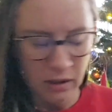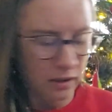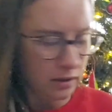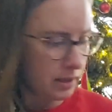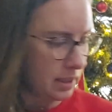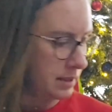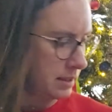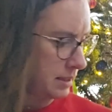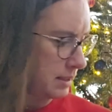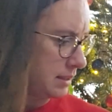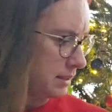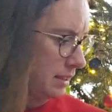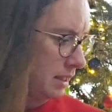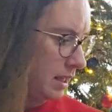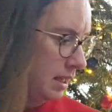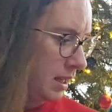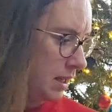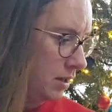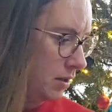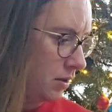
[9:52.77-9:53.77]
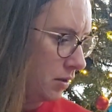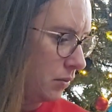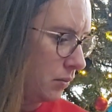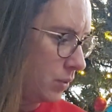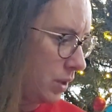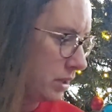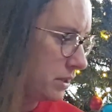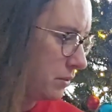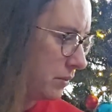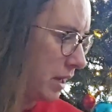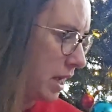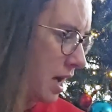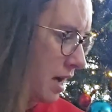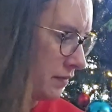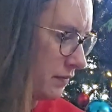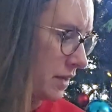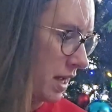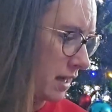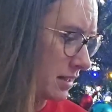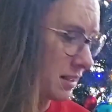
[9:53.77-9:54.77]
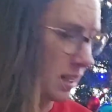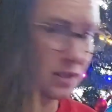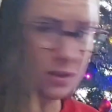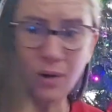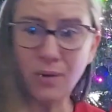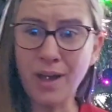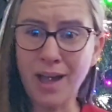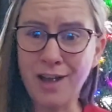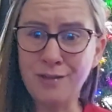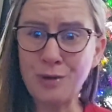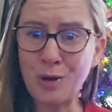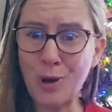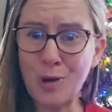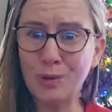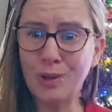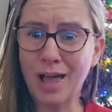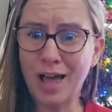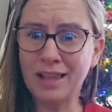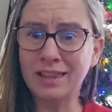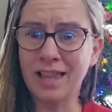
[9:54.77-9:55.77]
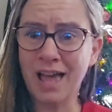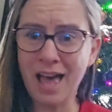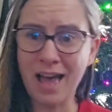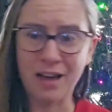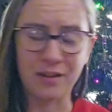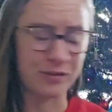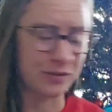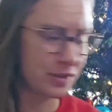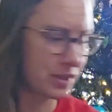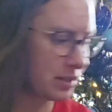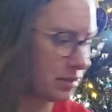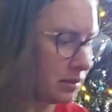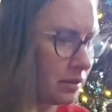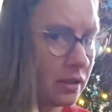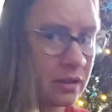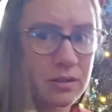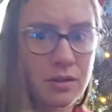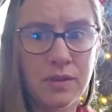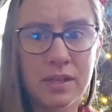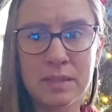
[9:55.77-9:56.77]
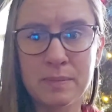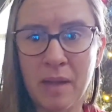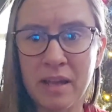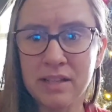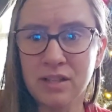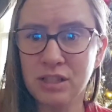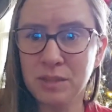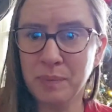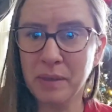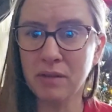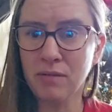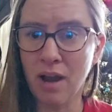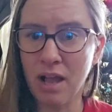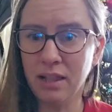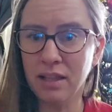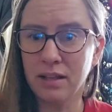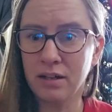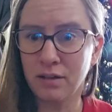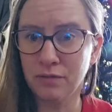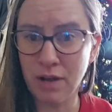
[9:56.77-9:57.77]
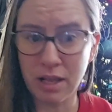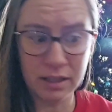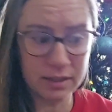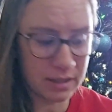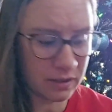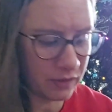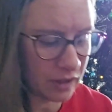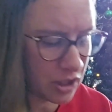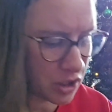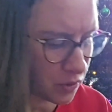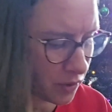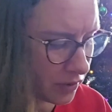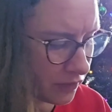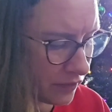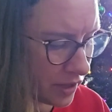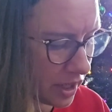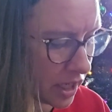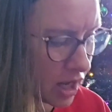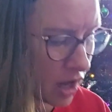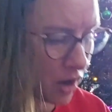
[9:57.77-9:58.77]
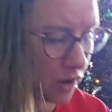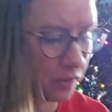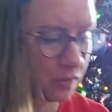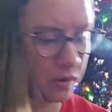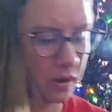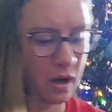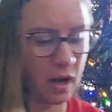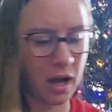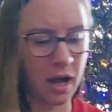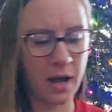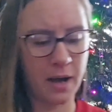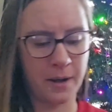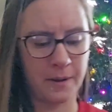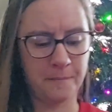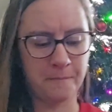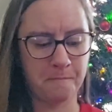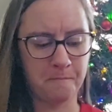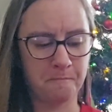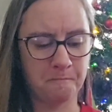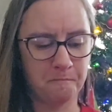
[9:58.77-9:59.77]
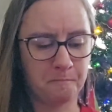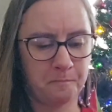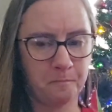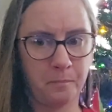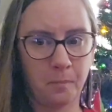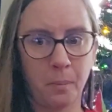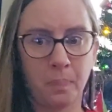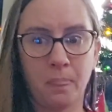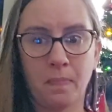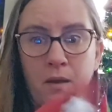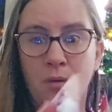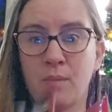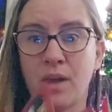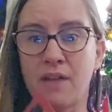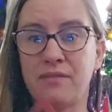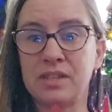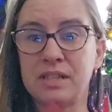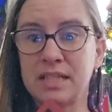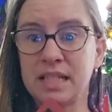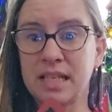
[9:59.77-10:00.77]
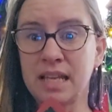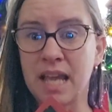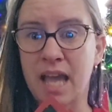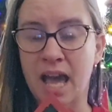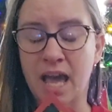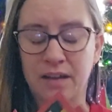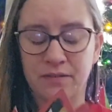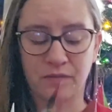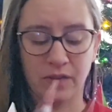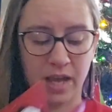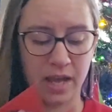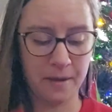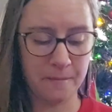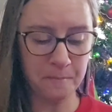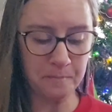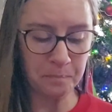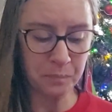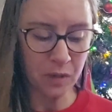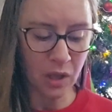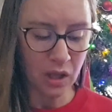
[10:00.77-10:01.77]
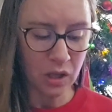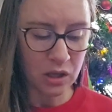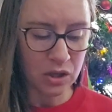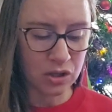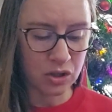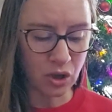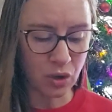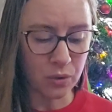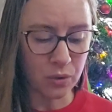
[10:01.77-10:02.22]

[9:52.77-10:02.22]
Let's see, what do we have next? I don't have a whole lot left, so this might just be a relatively short video. We have the tea advent. So